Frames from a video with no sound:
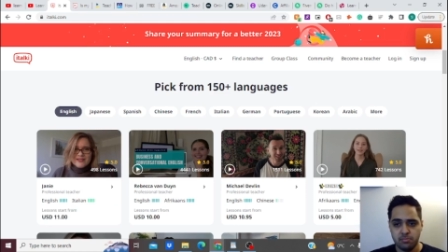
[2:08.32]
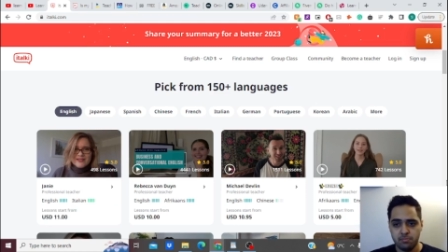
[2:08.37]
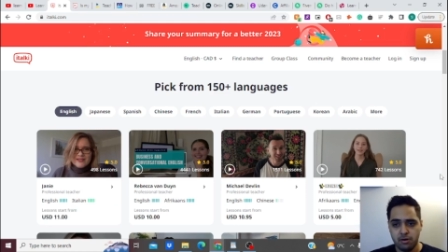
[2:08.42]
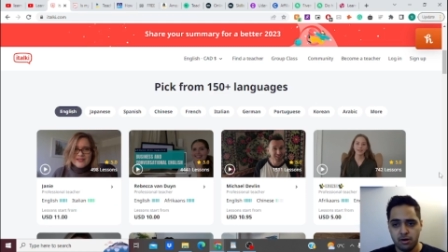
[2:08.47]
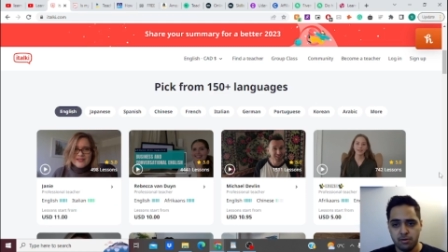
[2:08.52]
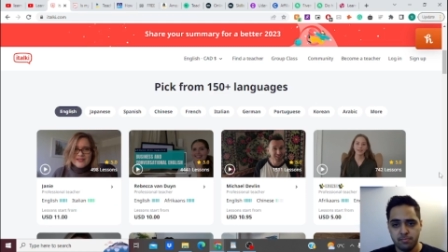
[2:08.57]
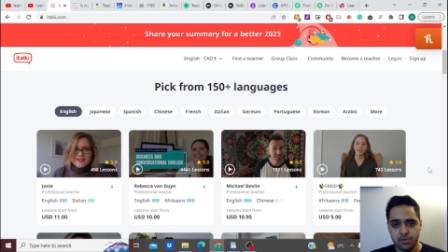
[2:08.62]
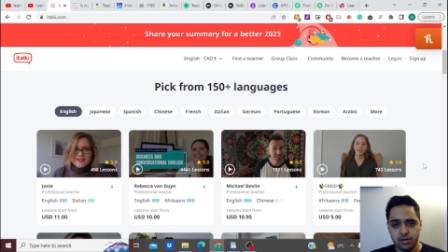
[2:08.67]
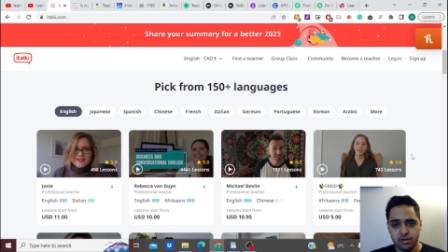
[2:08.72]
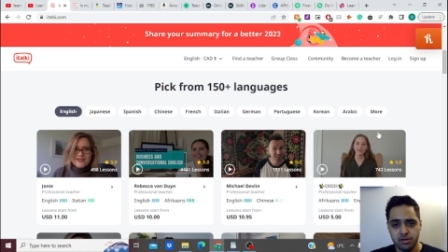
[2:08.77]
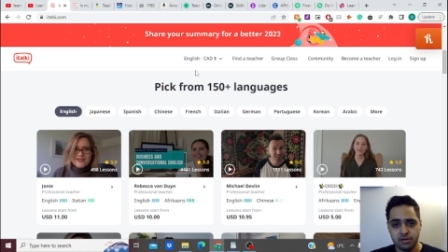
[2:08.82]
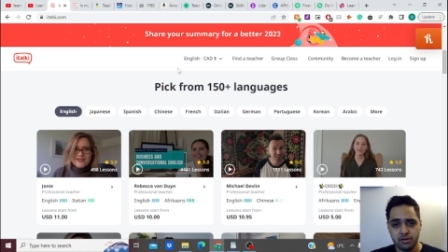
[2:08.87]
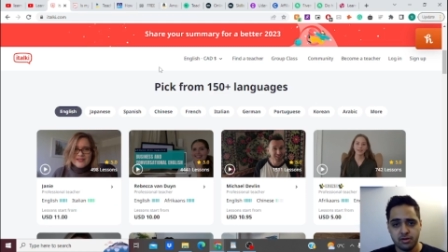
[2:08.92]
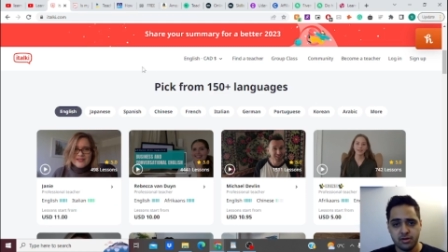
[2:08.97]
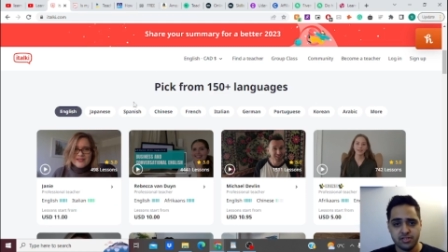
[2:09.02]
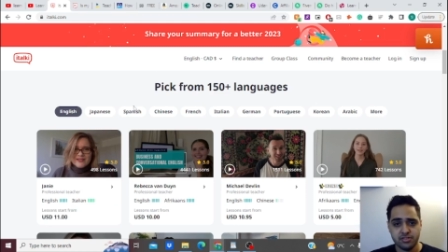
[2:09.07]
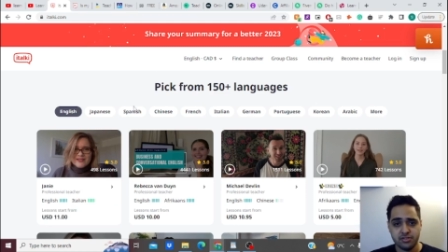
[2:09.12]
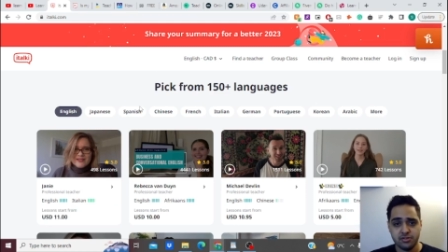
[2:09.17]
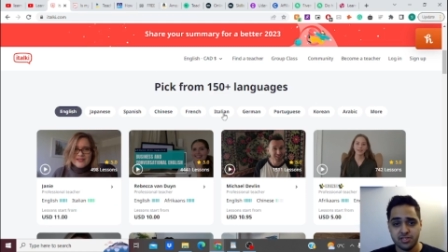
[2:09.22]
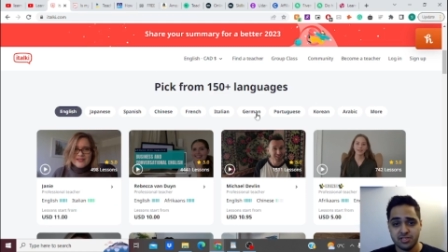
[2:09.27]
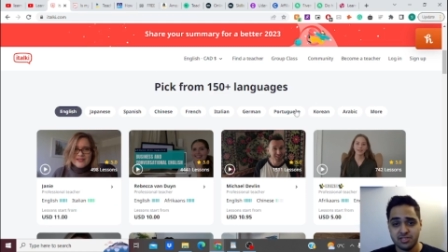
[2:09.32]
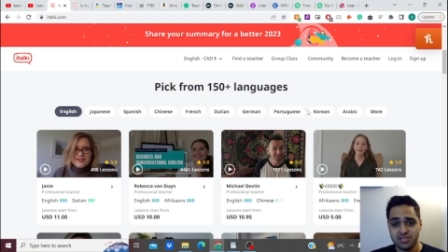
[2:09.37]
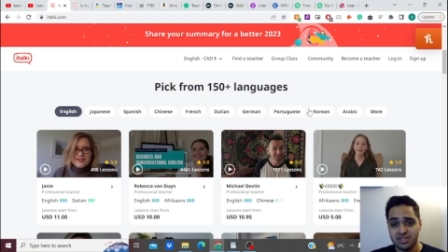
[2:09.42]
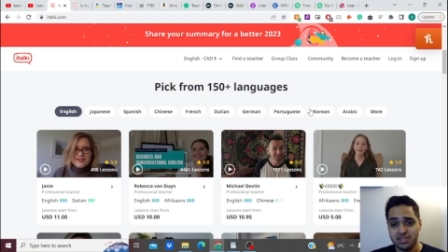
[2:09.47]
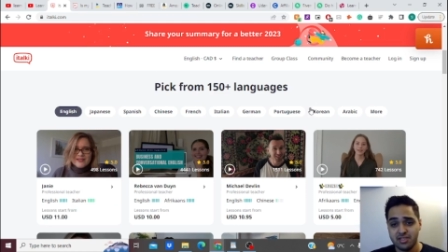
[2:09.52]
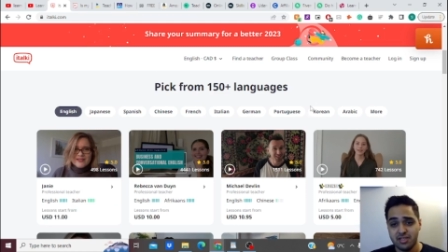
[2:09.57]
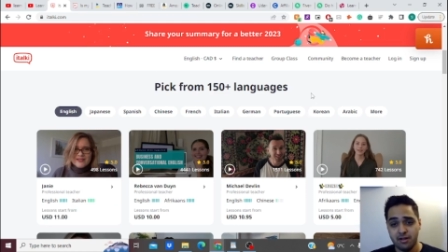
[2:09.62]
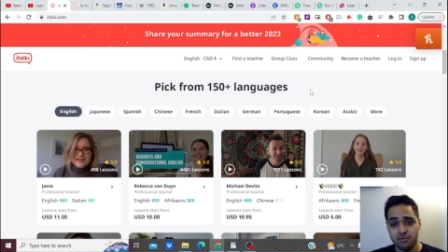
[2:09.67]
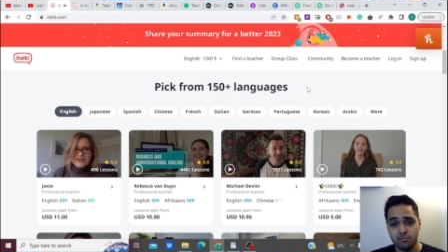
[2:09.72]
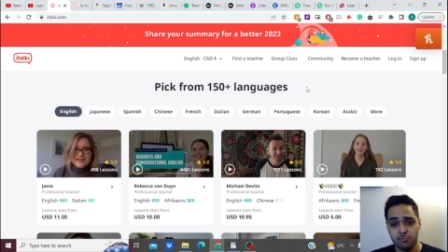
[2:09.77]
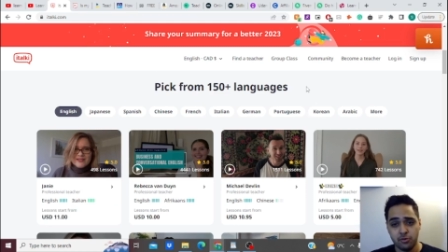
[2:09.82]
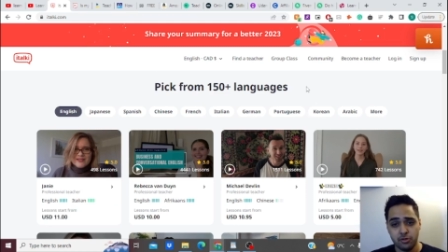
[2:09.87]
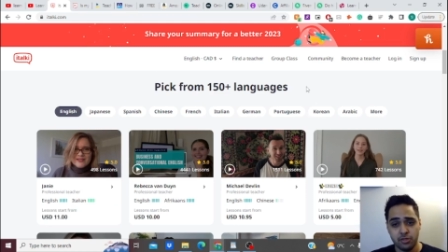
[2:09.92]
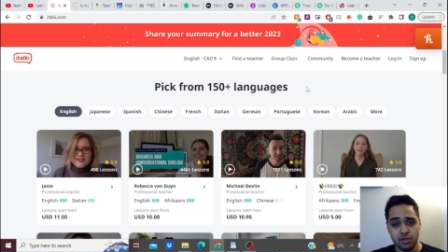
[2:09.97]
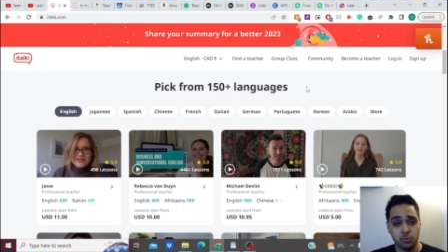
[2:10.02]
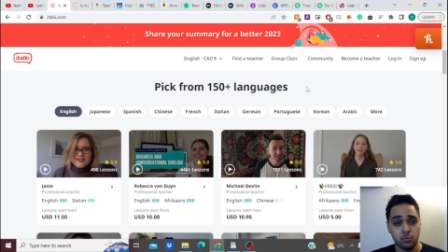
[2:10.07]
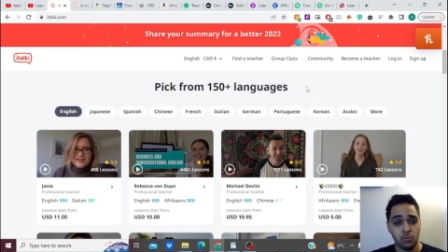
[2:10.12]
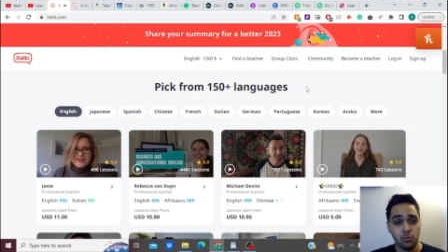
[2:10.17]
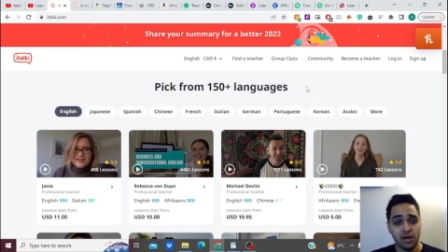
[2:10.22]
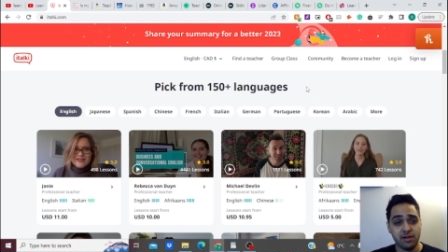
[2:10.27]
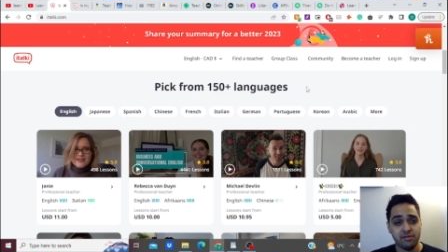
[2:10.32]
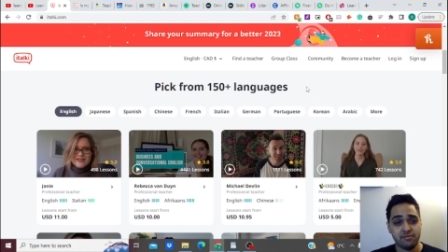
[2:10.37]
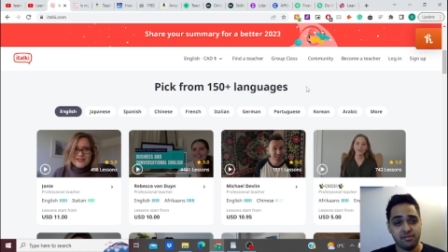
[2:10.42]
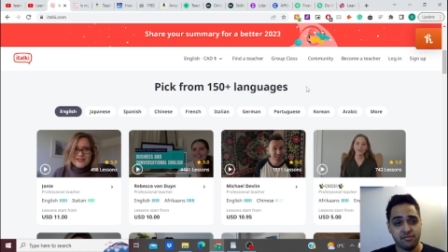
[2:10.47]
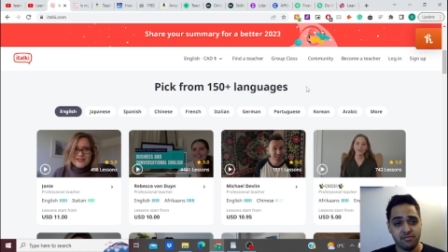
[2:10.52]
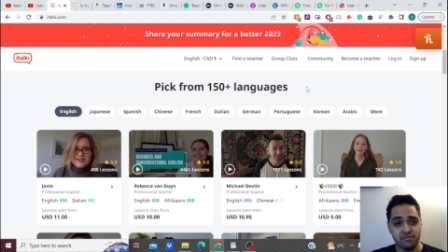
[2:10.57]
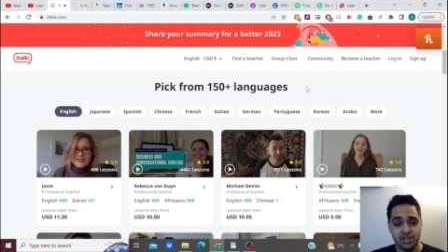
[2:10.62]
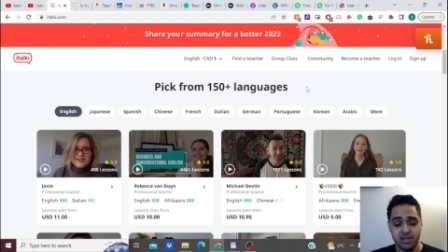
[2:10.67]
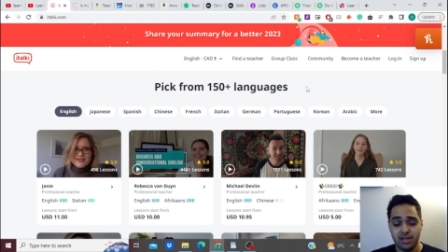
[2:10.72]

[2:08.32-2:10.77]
popular. As you can see, they have more than 150